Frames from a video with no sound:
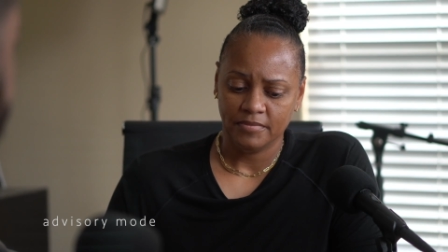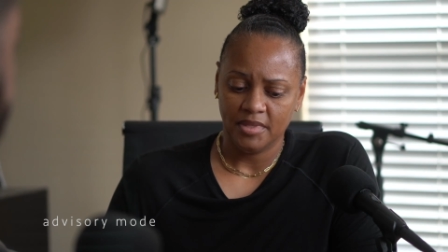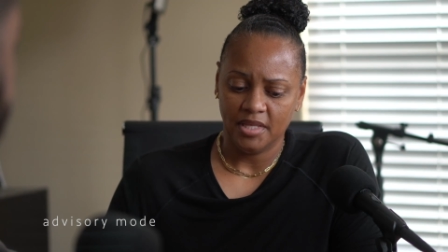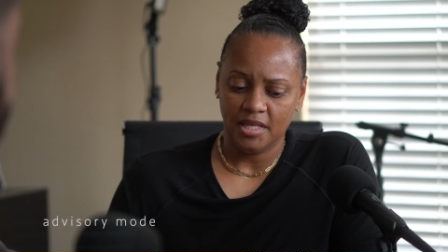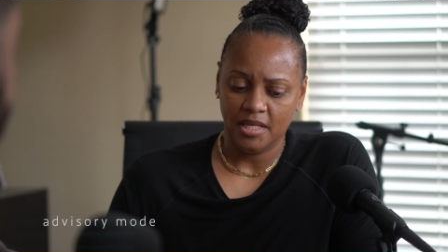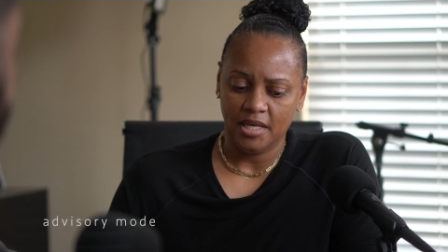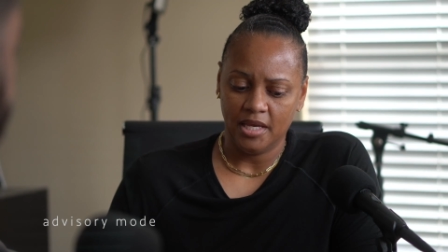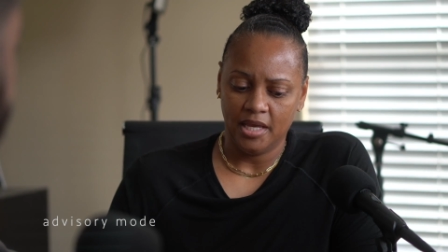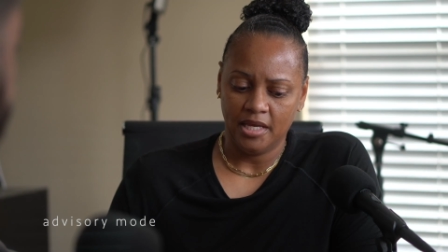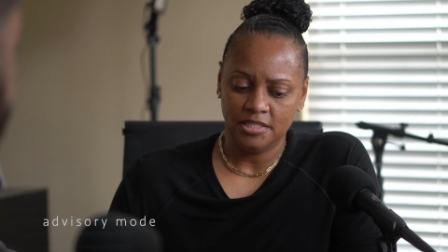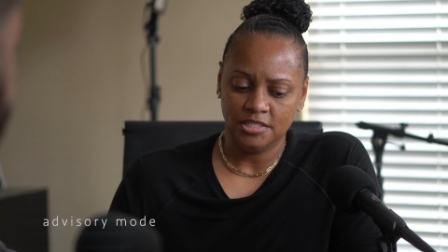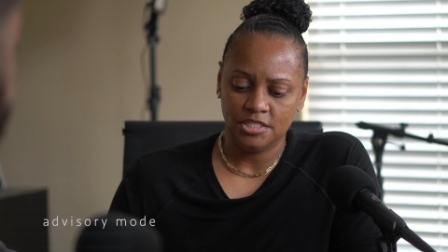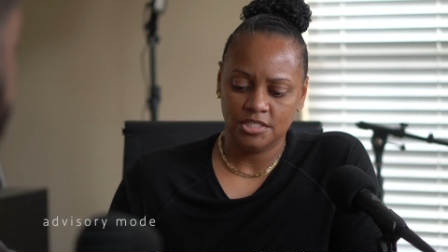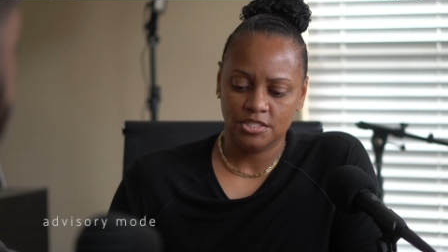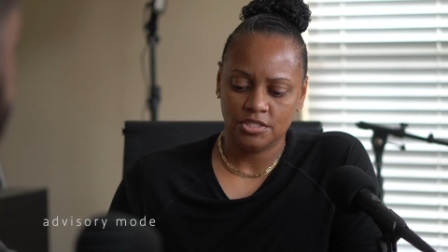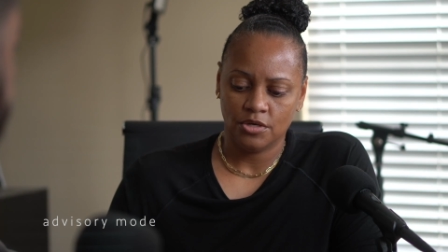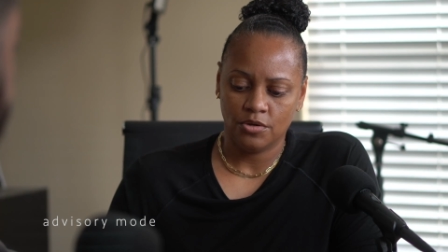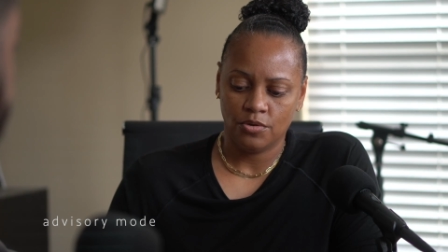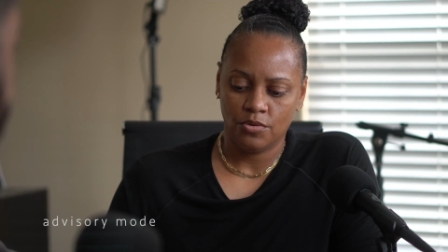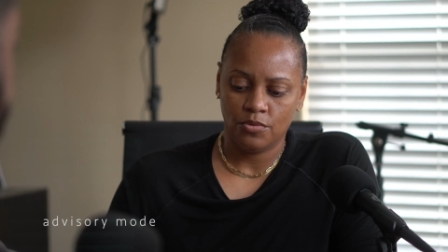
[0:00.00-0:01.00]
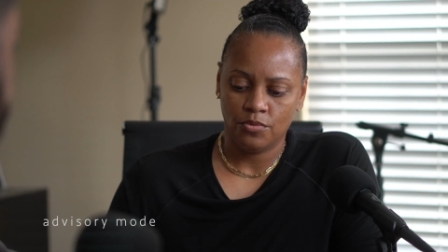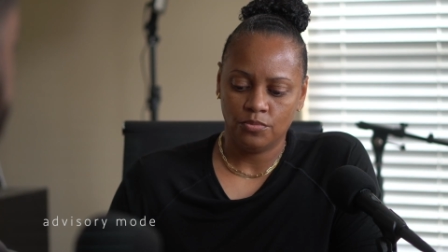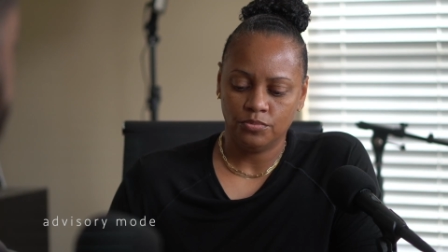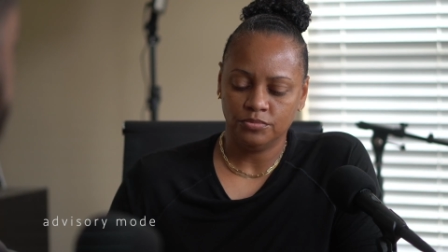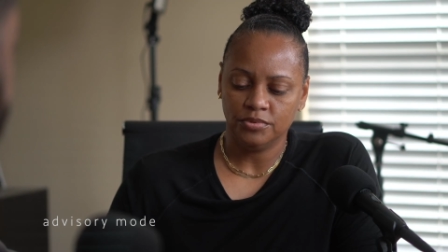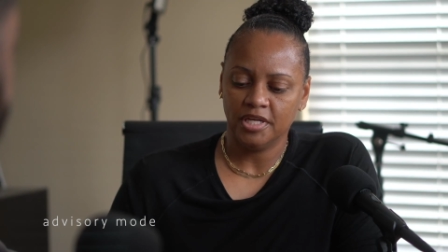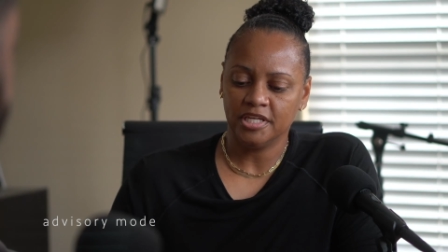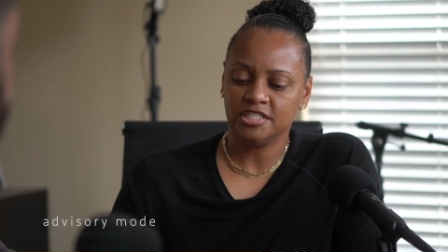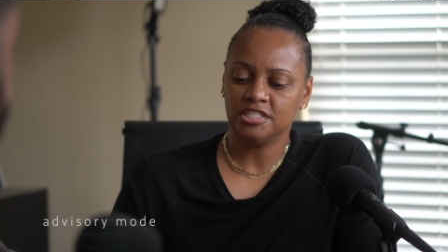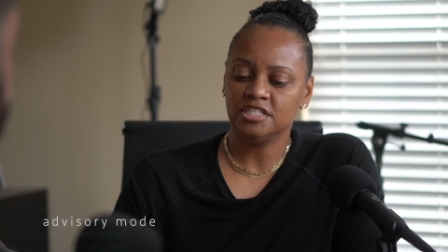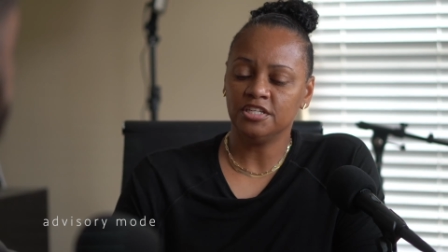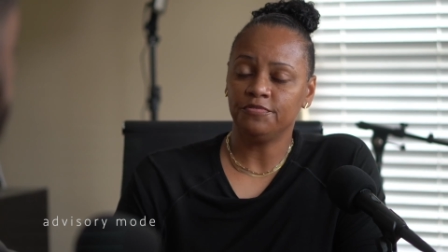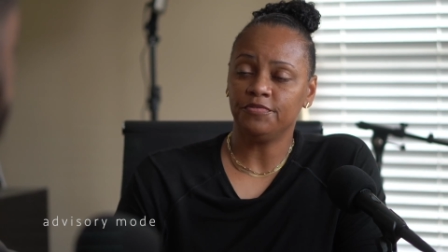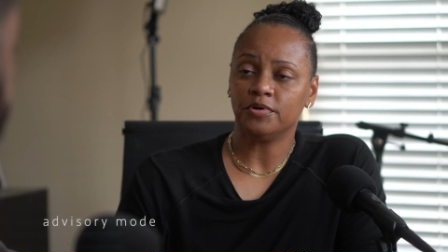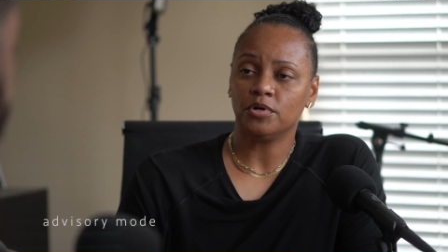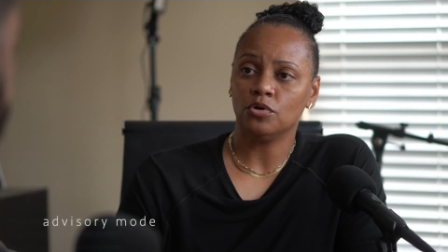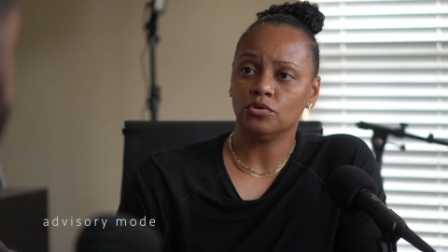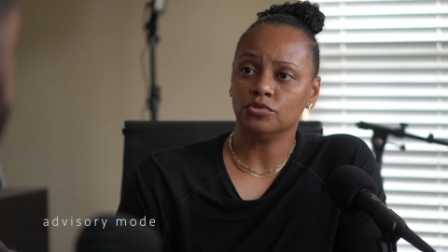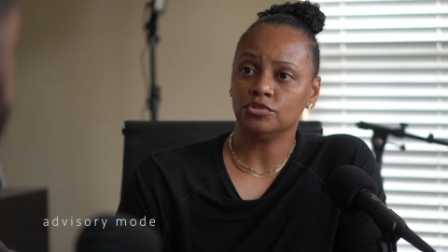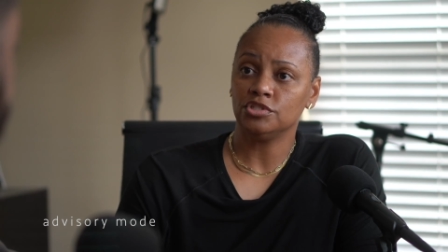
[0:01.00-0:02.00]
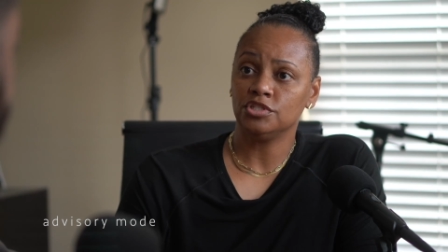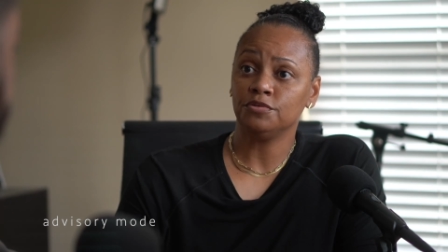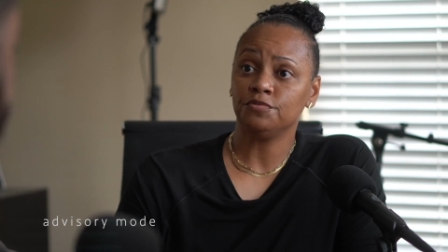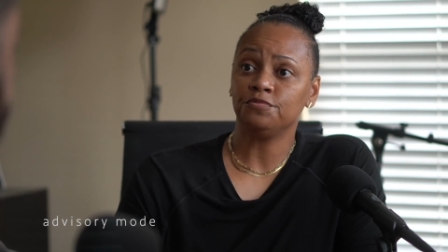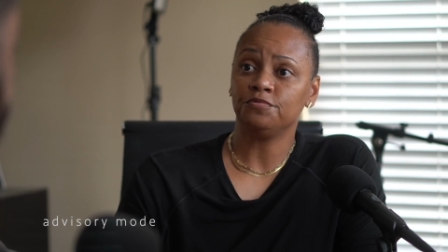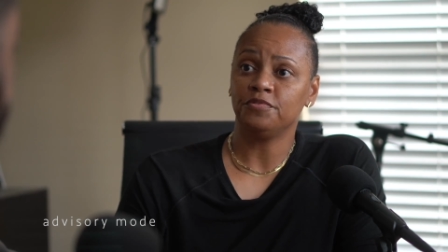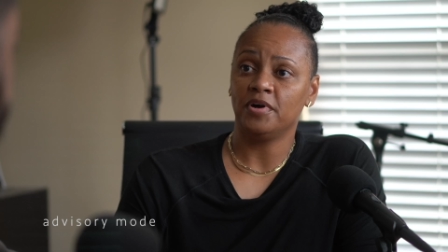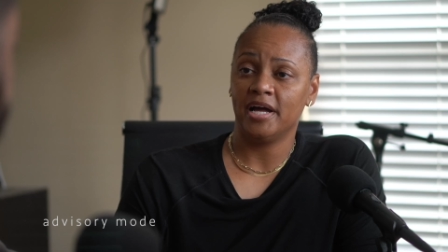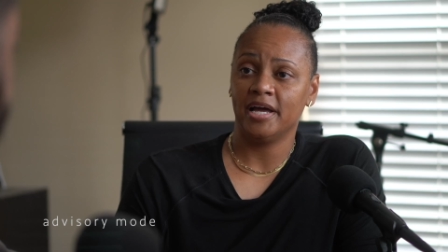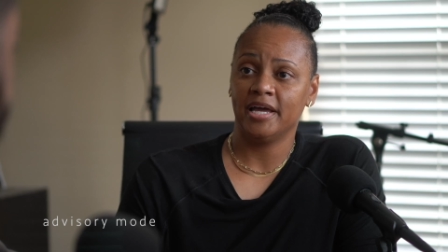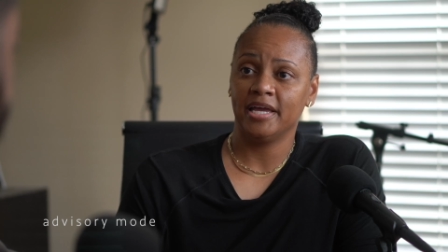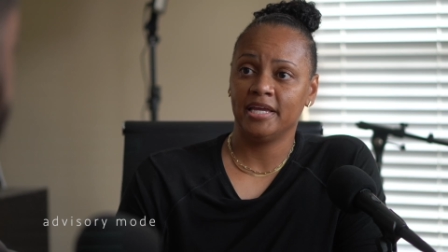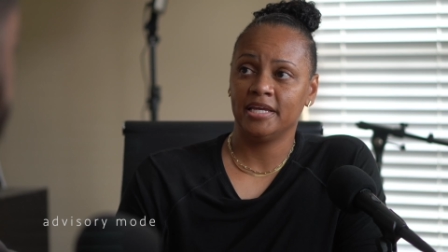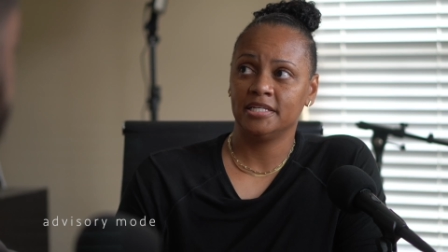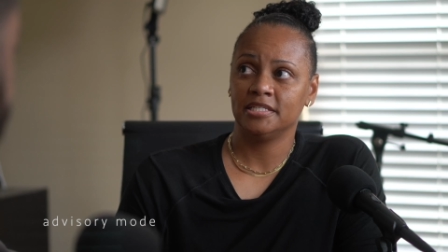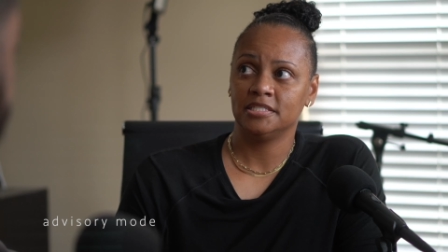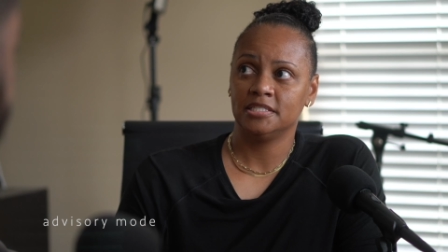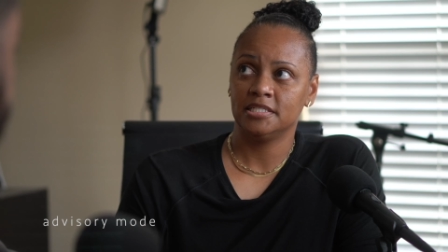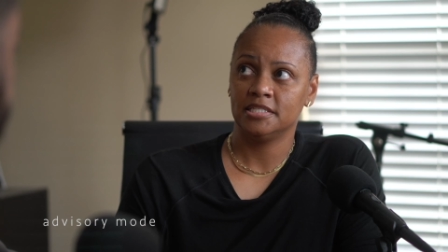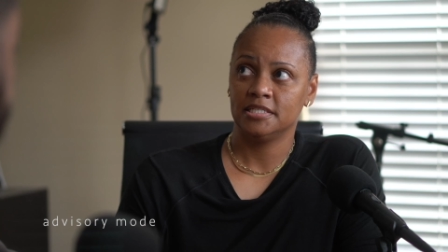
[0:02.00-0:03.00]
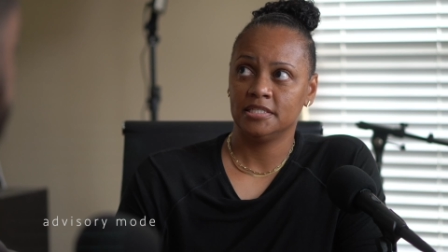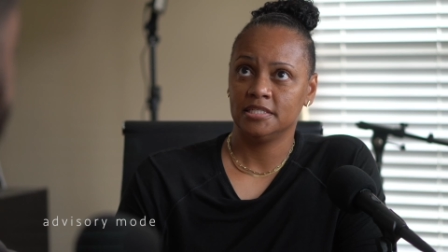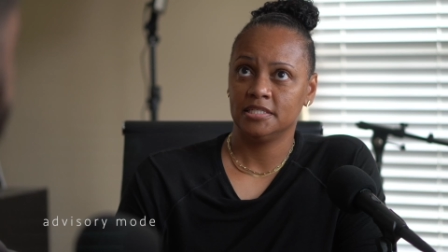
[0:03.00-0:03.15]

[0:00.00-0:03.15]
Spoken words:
And so it's difficult to find